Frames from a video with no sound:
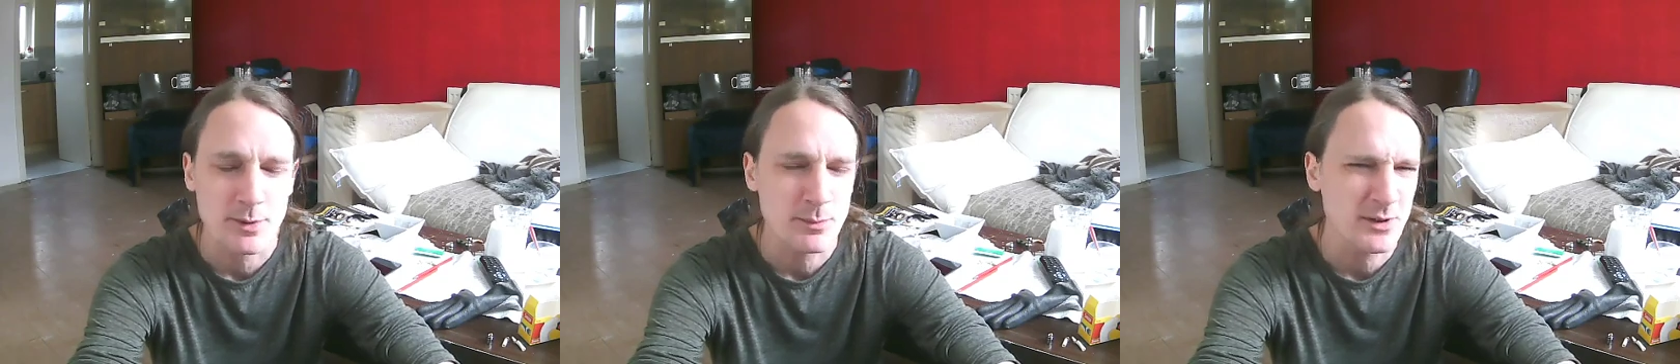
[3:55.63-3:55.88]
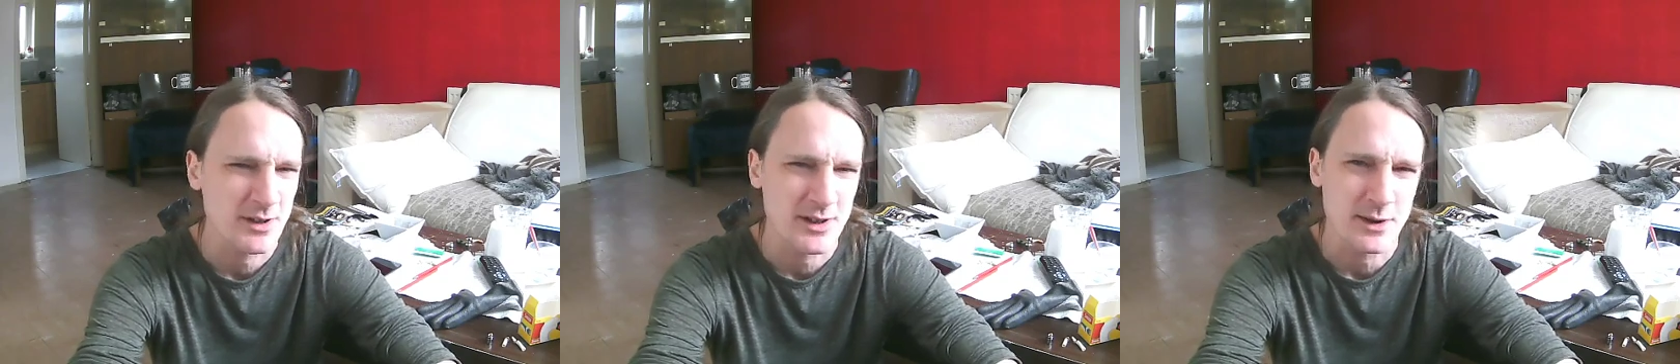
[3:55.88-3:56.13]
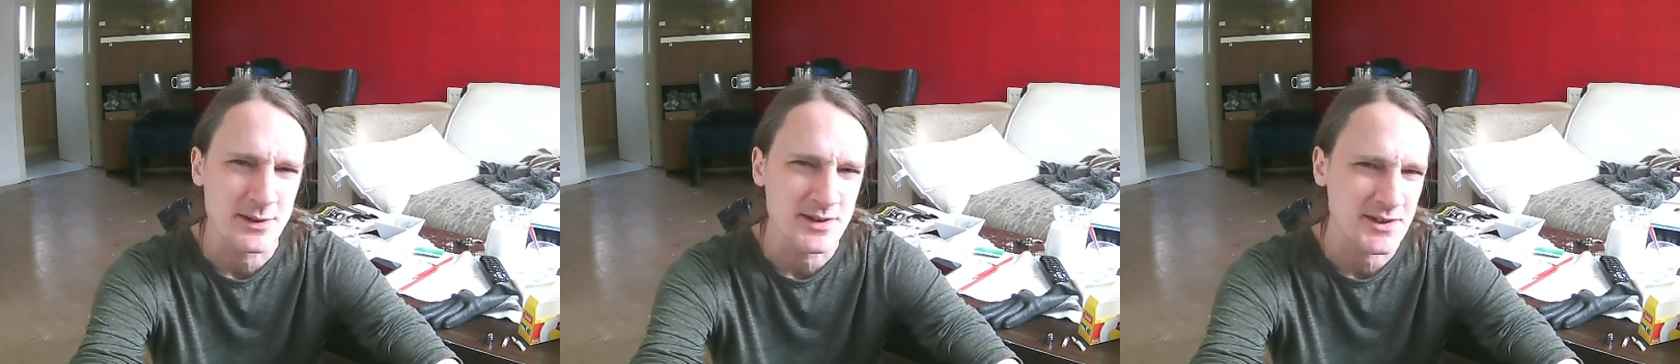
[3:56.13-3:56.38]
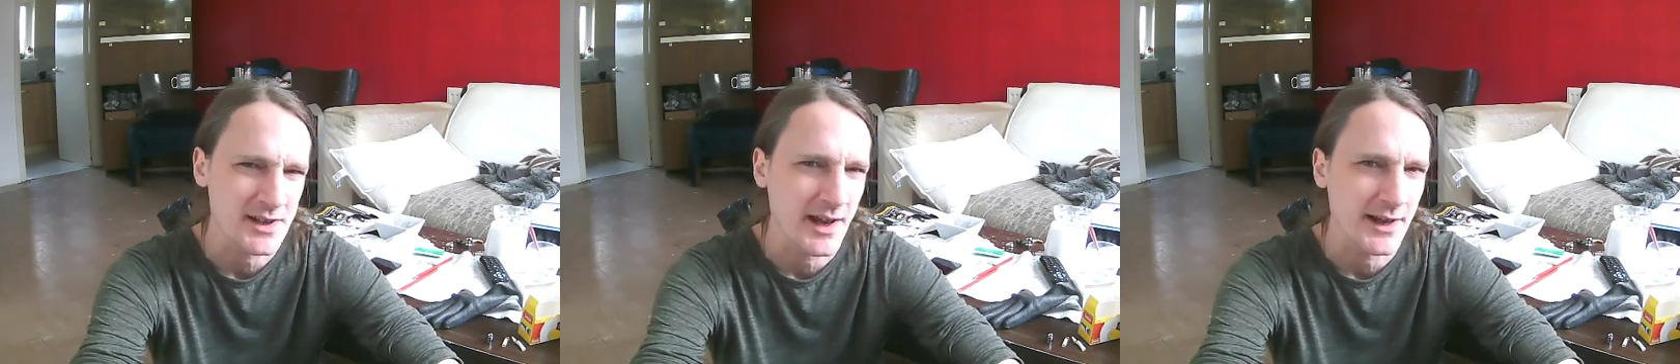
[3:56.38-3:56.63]
I'm not going to go
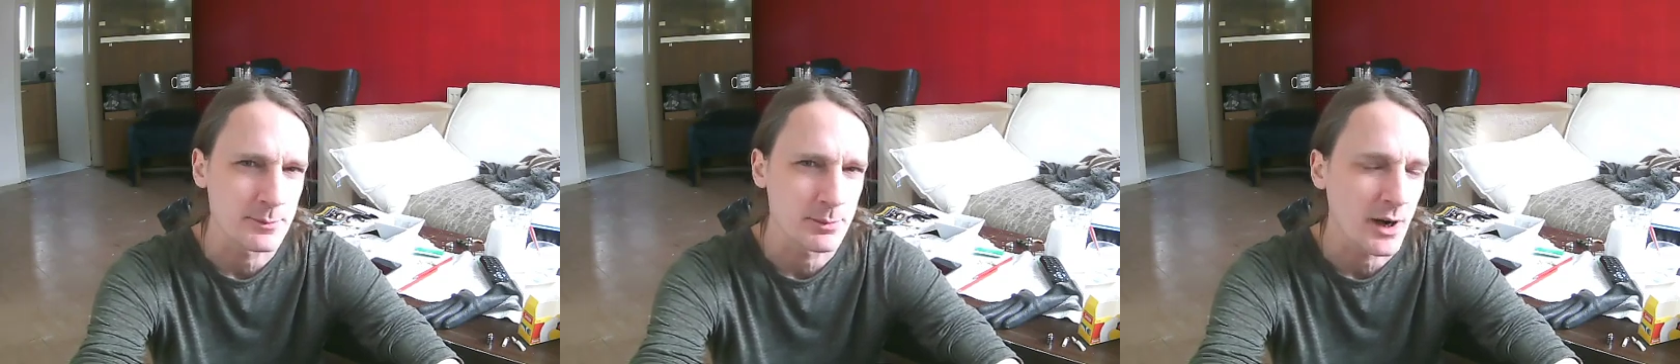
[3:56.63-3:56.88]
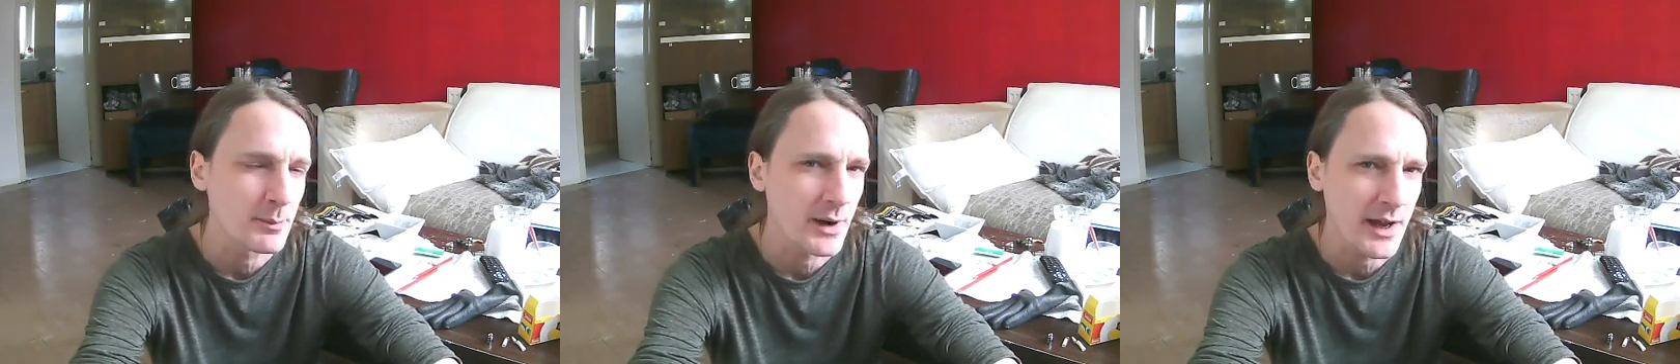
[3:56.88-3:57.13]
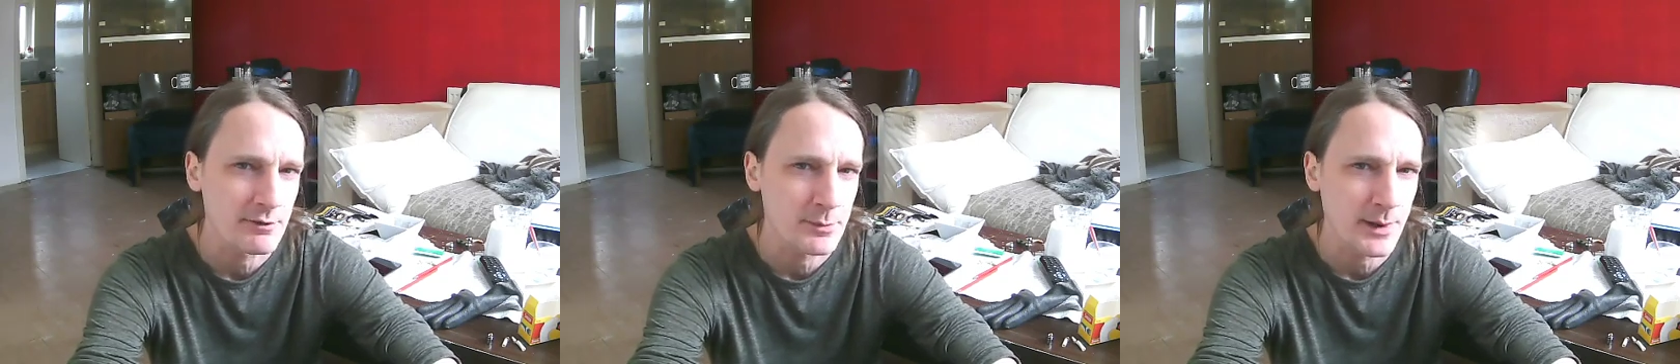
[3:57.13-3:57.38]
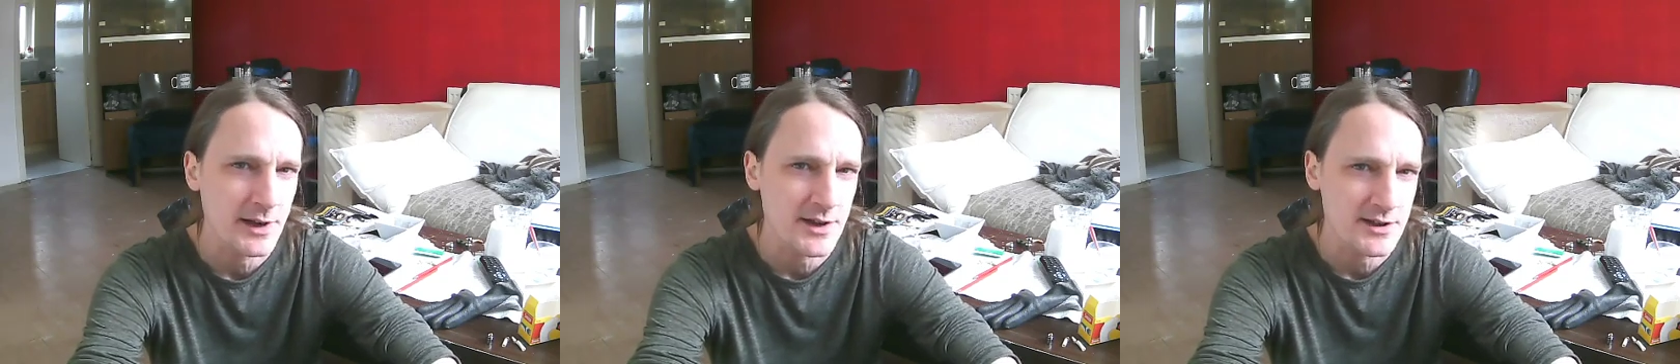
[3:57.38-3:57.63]
insane, but I might have
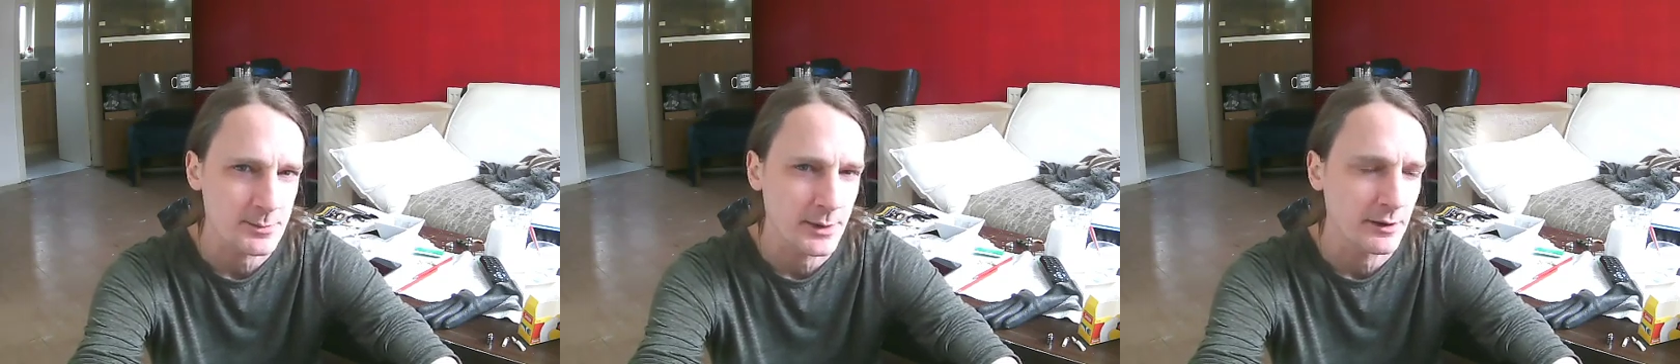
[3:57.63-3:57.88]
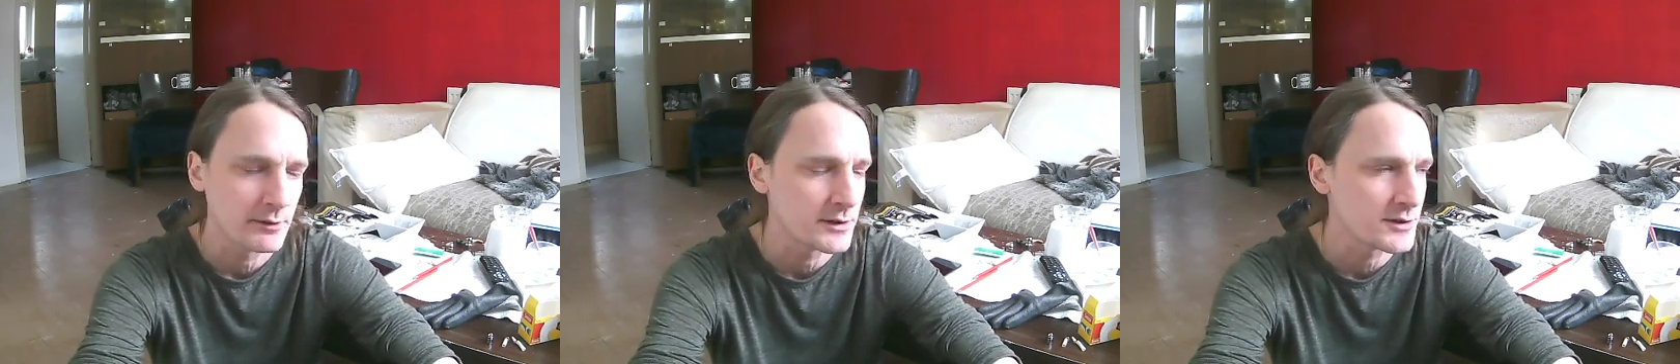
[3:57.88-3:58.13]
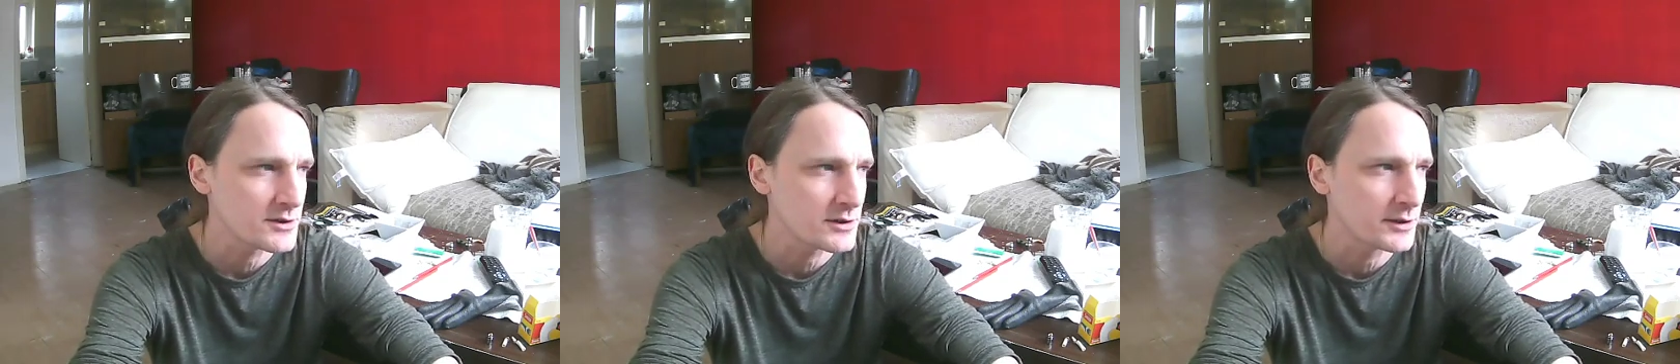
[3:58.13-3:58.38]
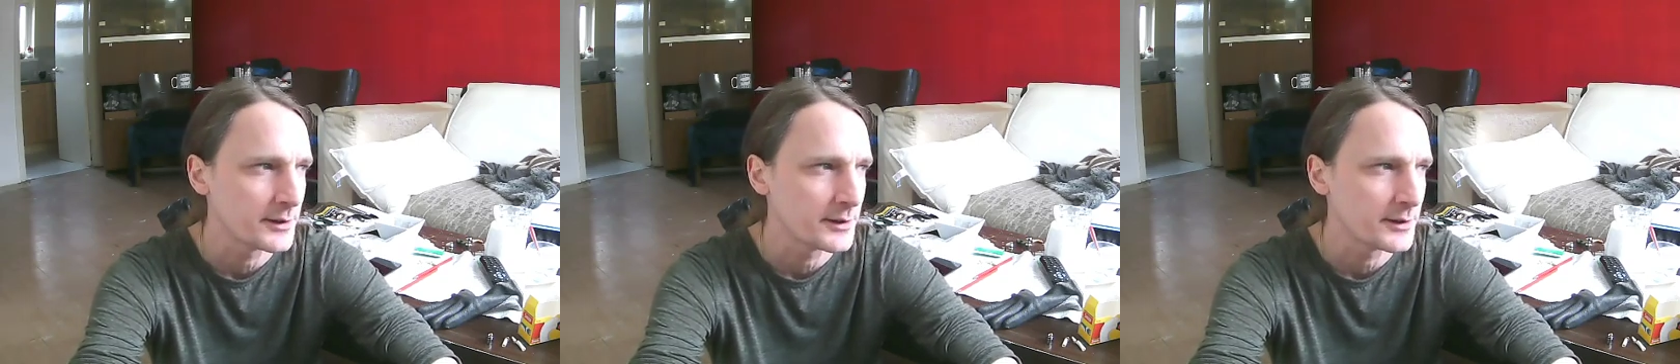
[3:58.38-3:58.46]
a bad experience.